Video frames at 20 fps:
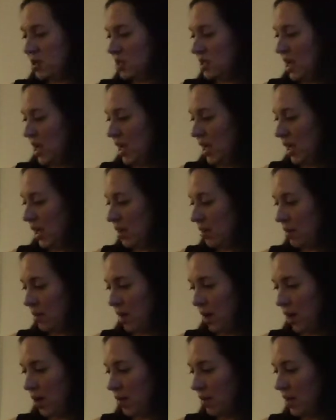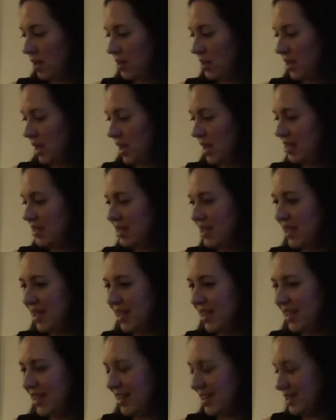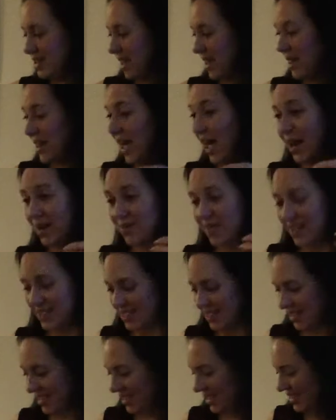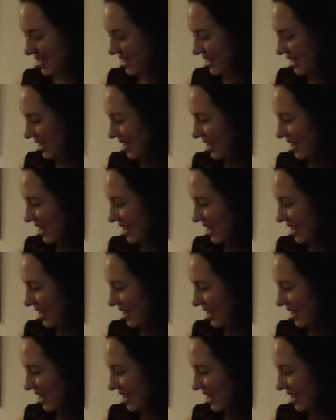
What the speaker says: Take it how it resonates. There's a lot of messages.